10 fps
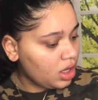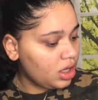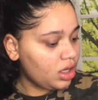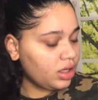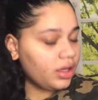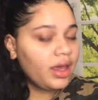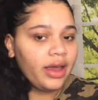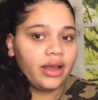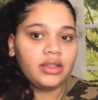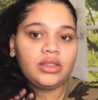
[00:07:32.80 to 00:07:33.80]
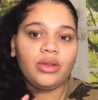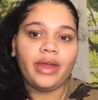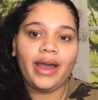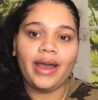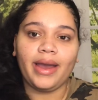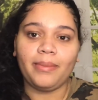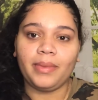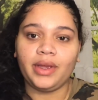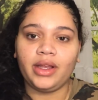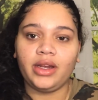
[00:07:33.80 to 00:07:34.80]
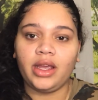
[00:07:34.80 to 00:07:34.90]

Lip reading: yeah, so that happened.